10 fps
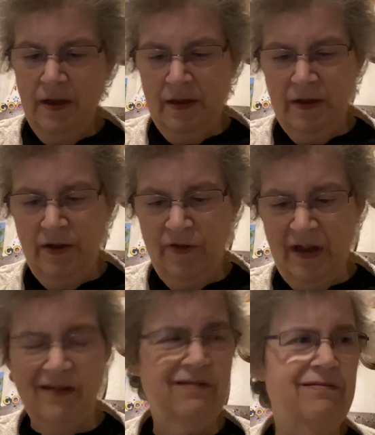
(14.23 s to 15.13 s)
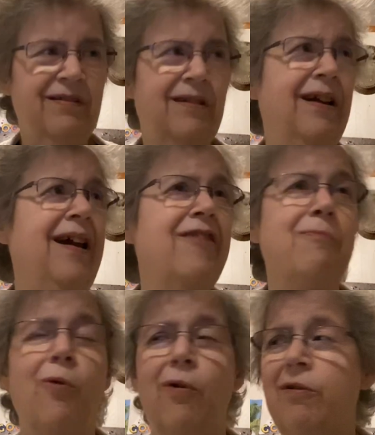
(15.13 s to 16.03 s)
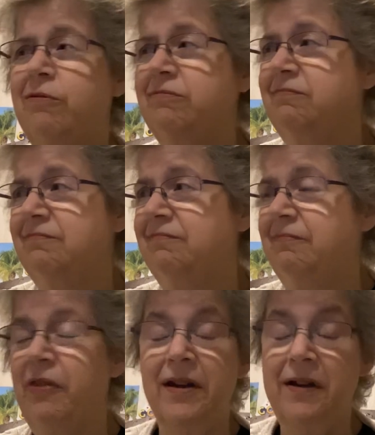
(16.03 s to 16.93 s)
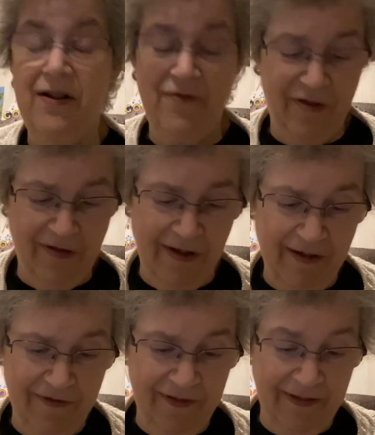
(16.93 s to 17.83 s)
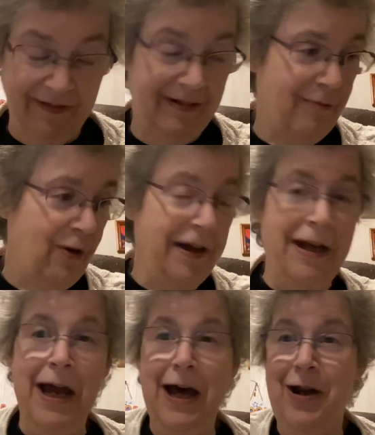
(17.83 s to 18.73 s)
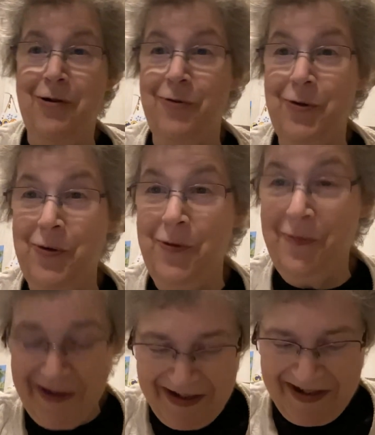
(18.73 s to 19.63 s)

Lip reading: because I have more than enough stuff and I'm running out of room.